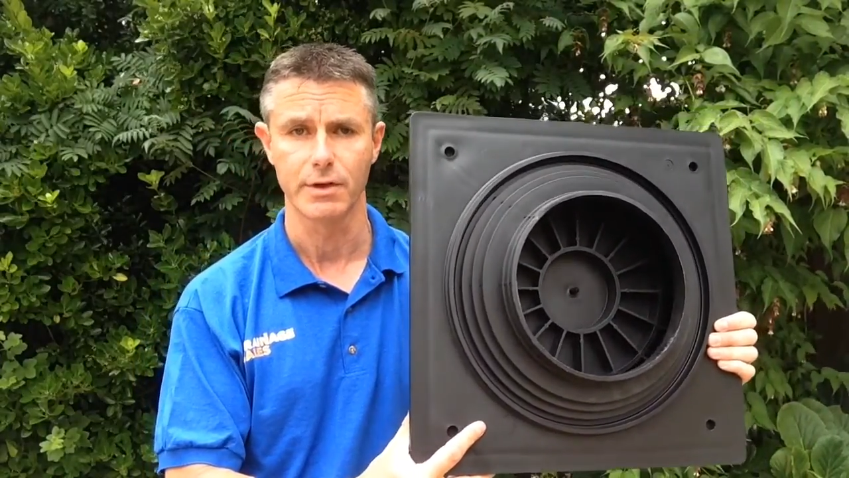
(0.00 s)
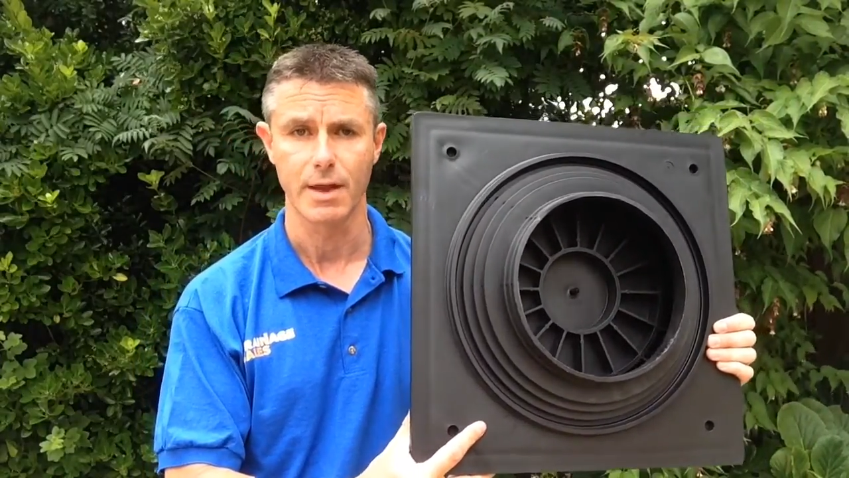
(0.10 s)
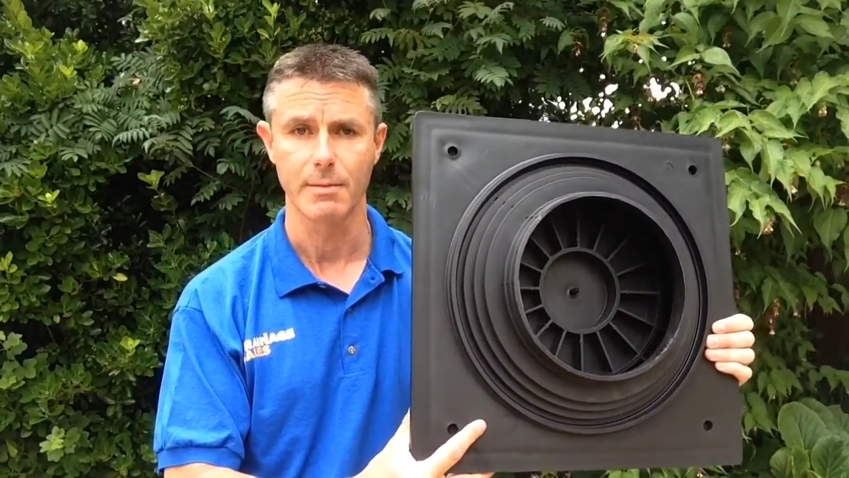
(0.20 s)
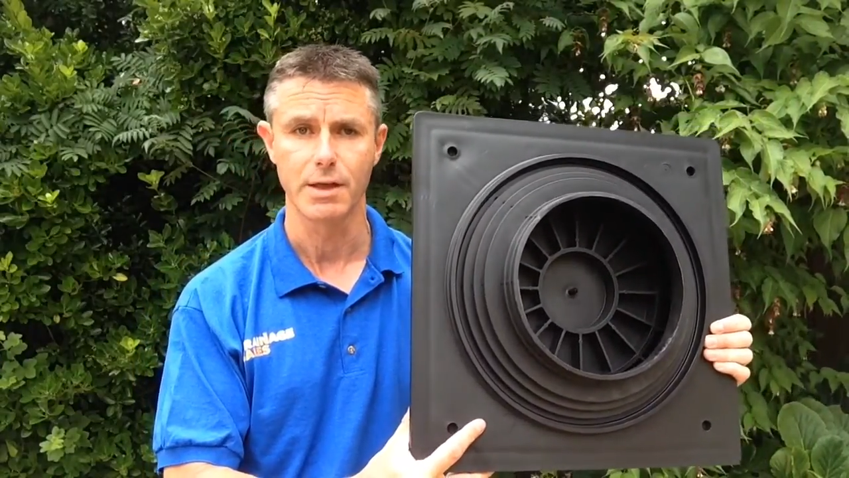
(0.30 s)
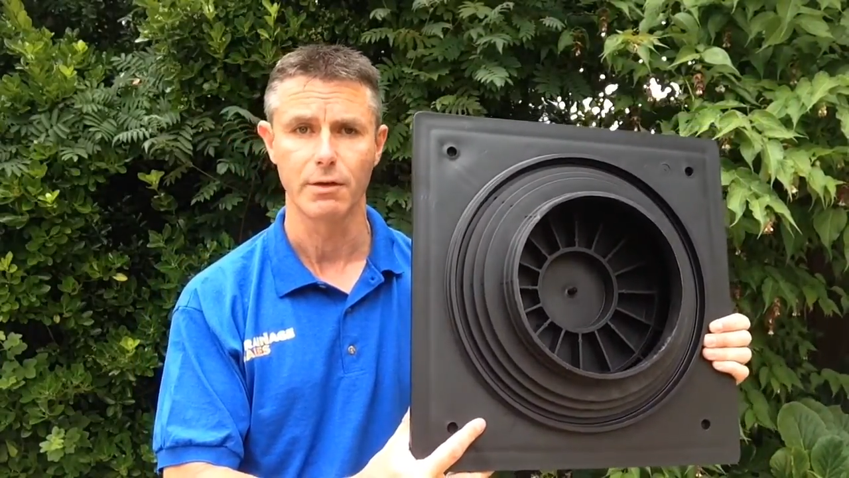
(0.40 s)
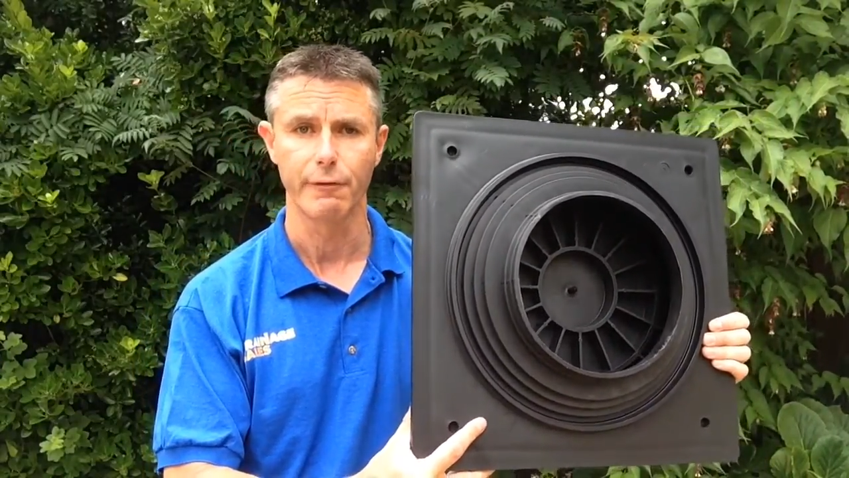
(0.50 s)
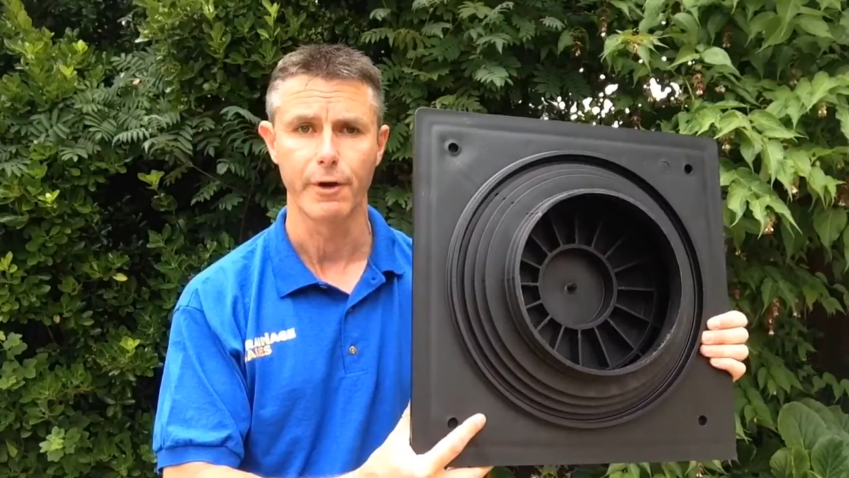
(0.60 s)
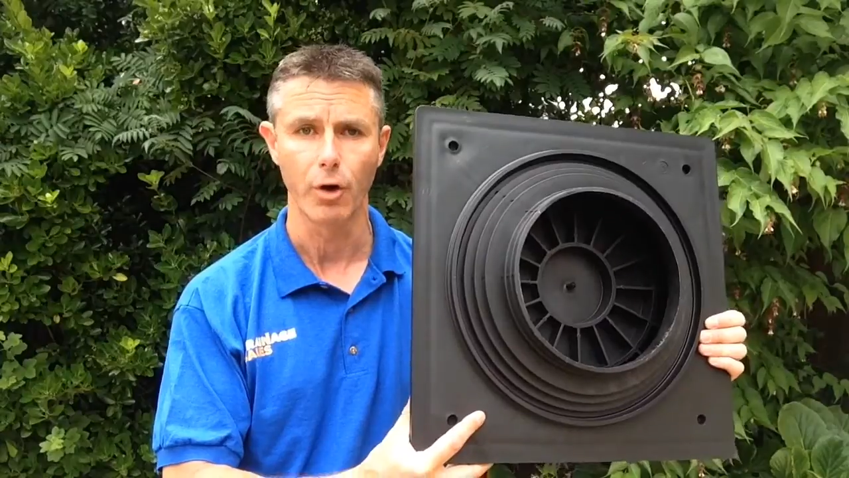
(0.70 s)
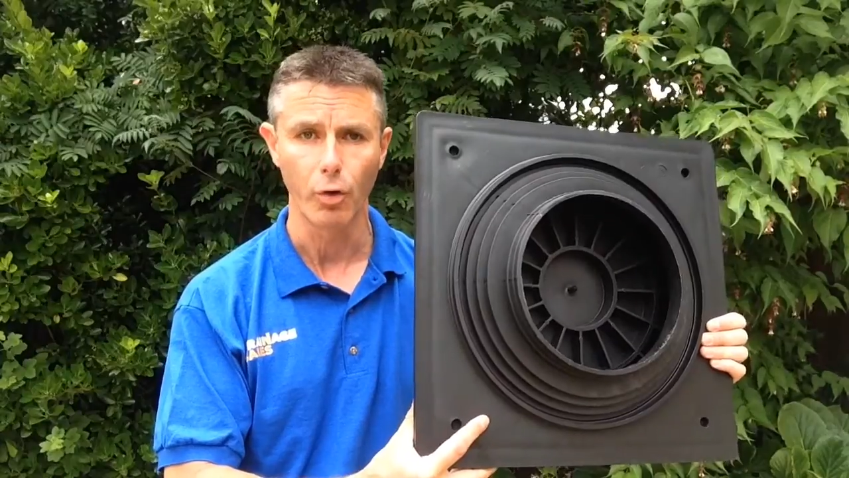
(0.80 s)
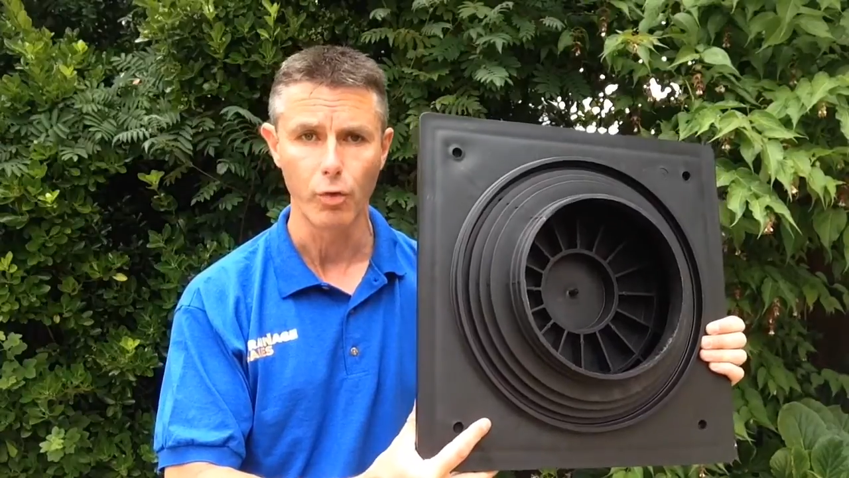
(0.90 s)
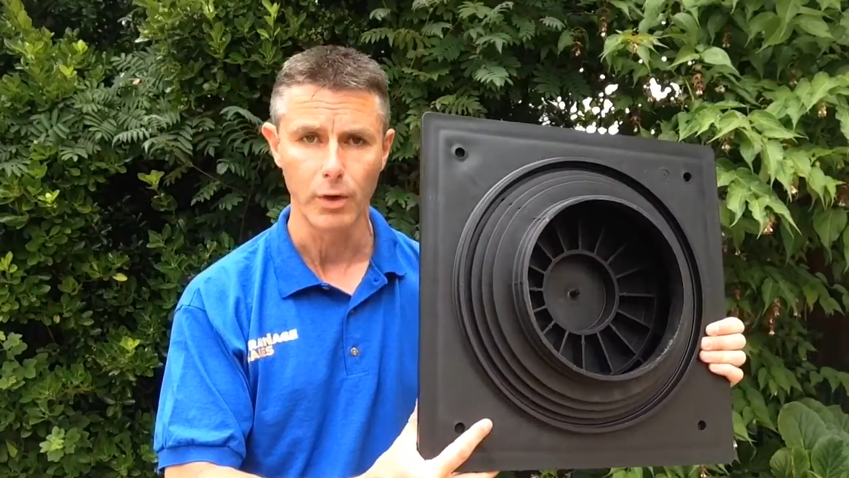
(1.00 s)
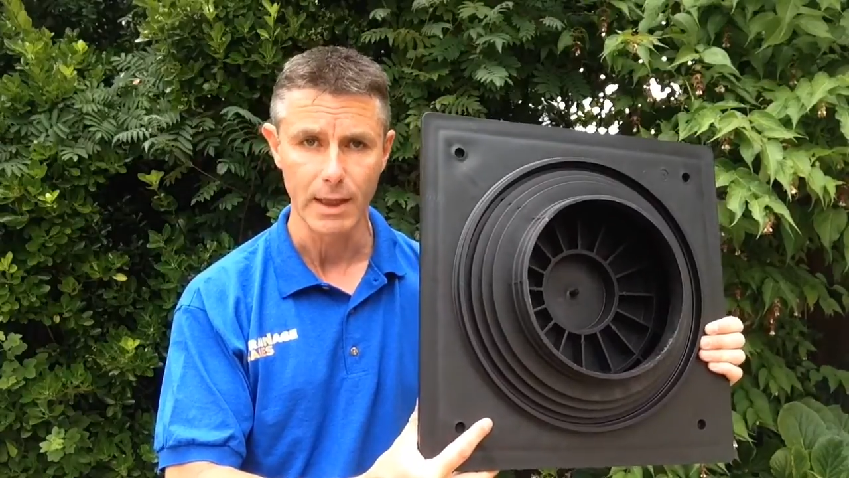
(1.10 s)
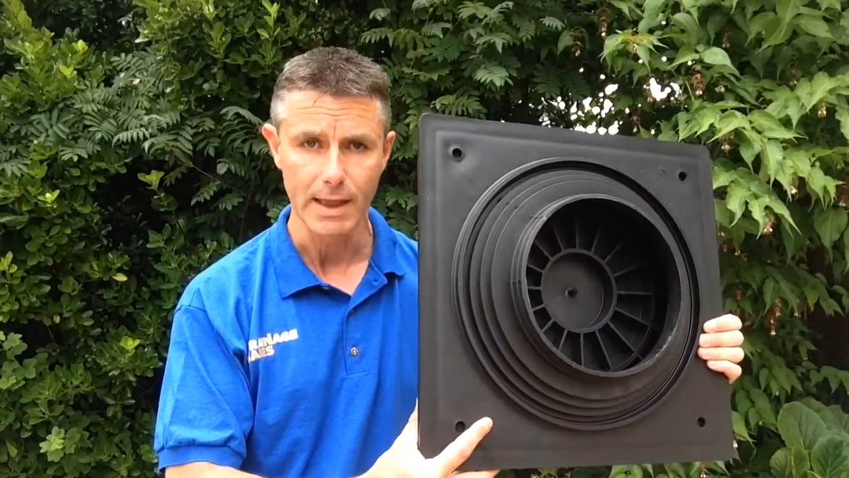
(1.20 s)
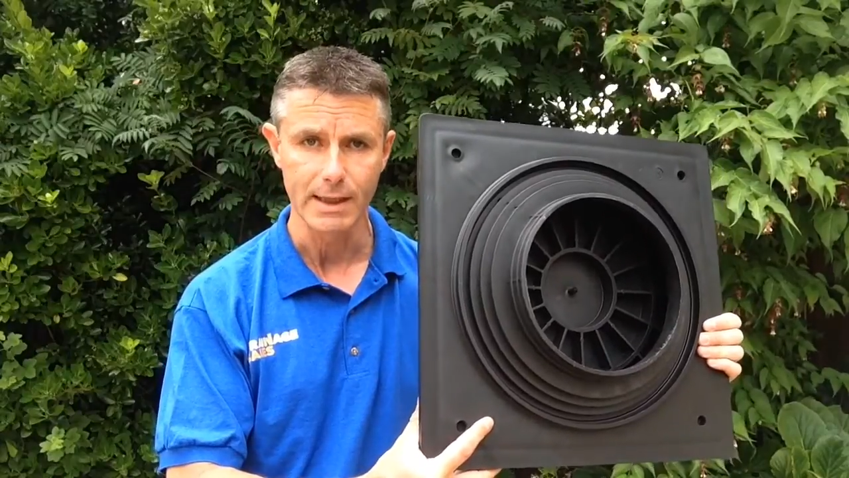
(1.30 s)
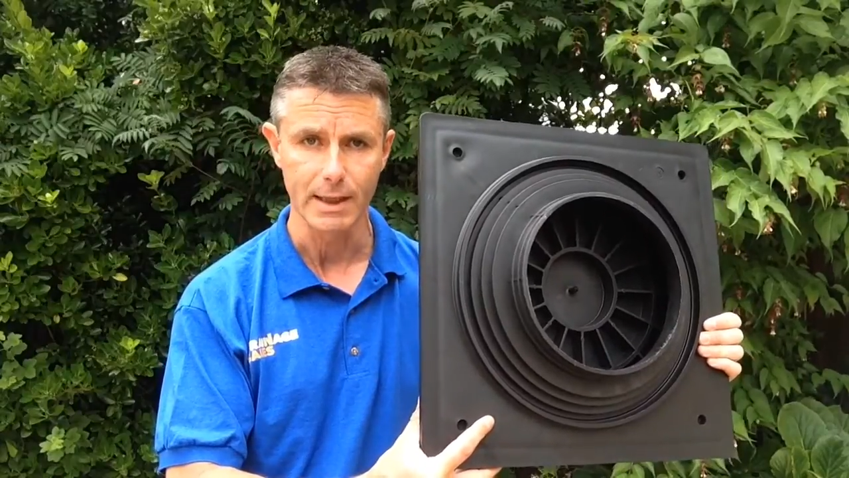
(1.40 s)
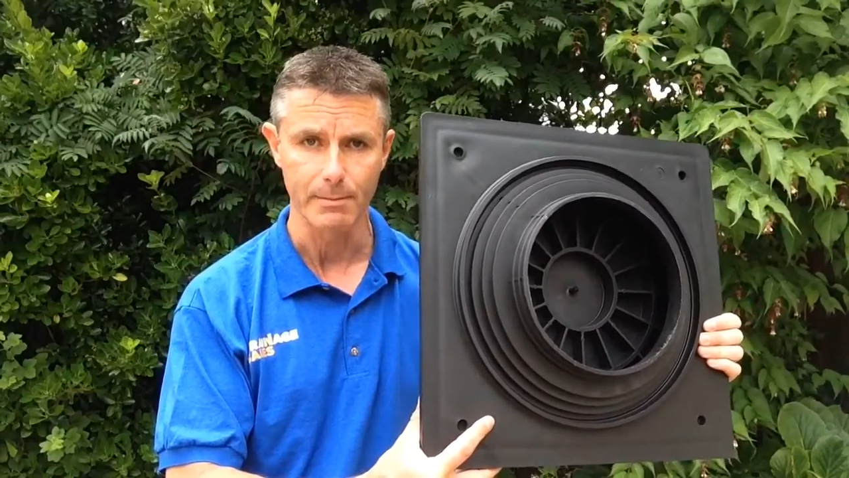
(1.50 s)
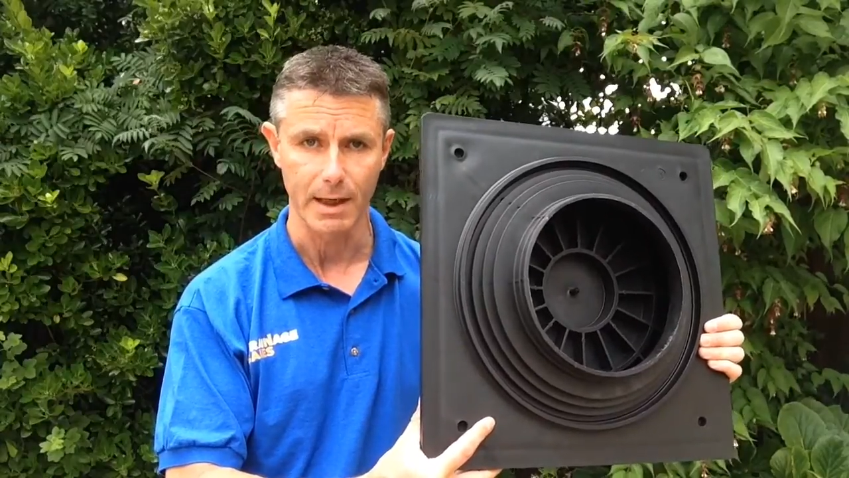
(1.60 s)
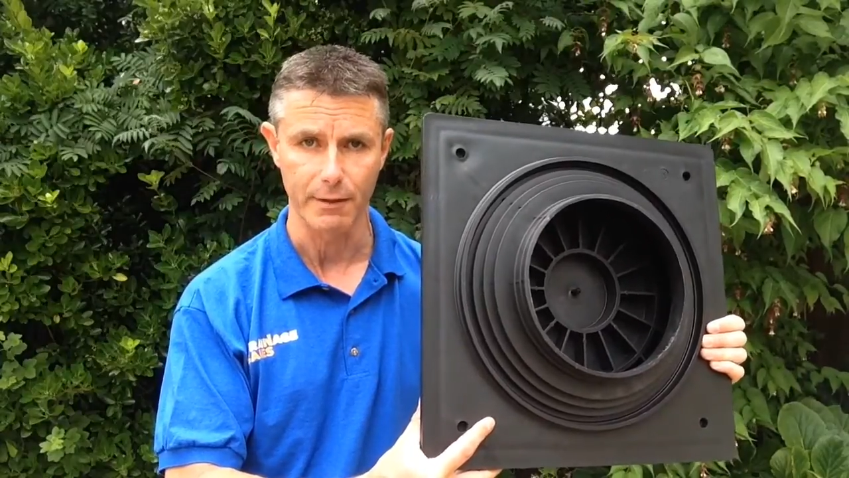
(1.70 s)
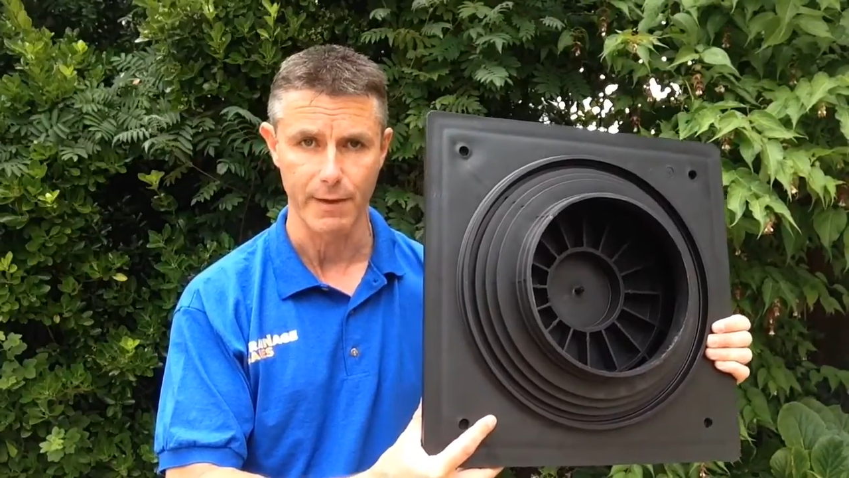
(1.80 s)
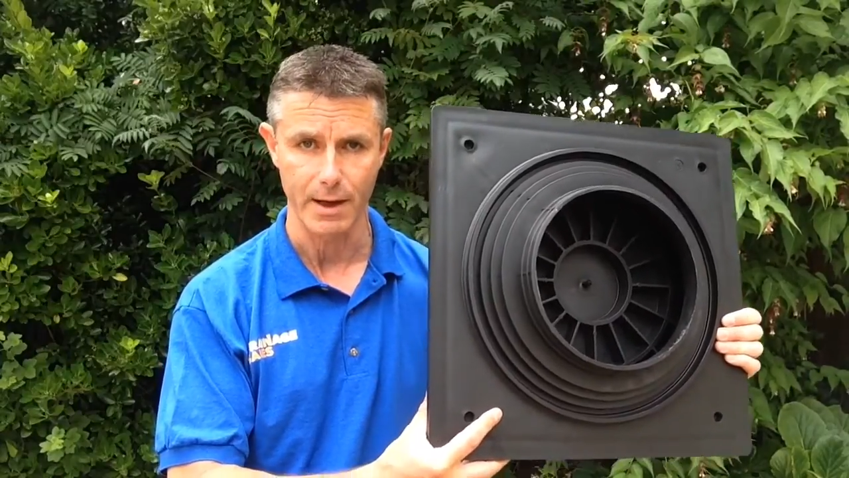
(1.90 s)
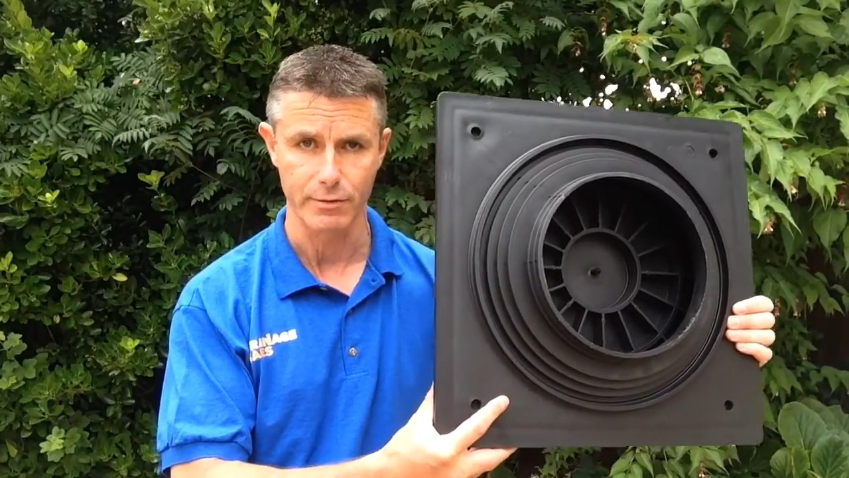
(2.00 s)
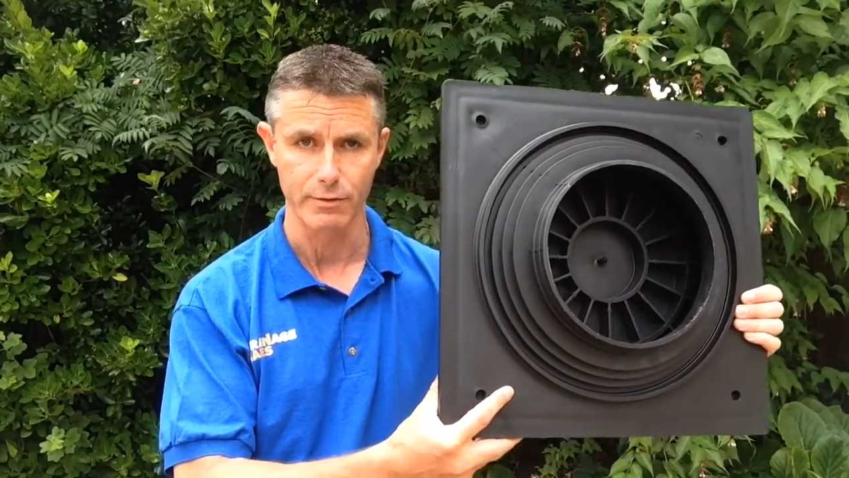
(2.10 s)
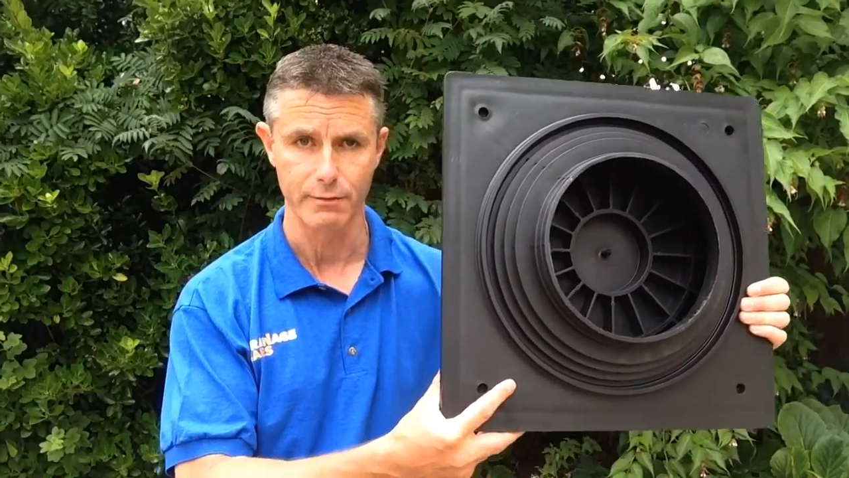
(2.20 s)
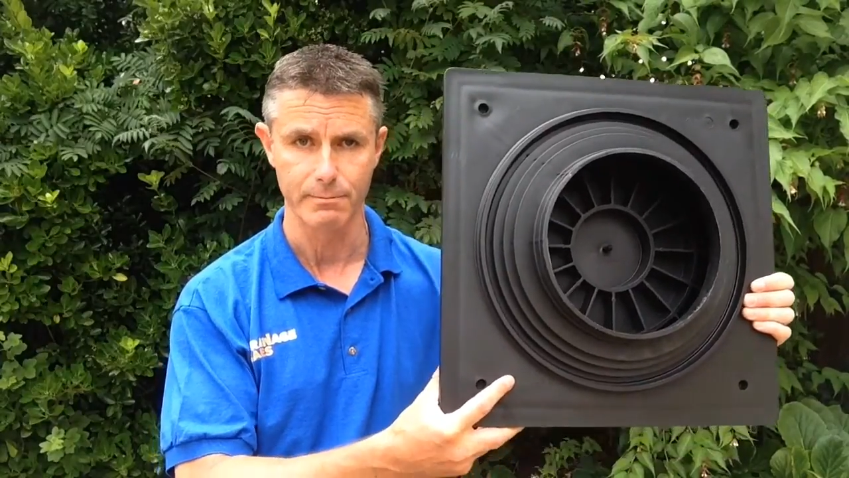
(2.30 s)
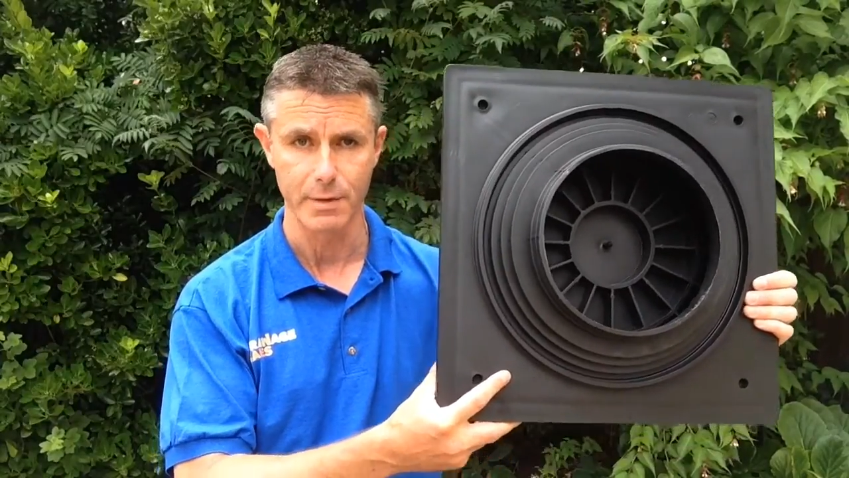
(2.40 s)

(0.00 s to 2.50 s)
So that means it will fit all leading manufacturer of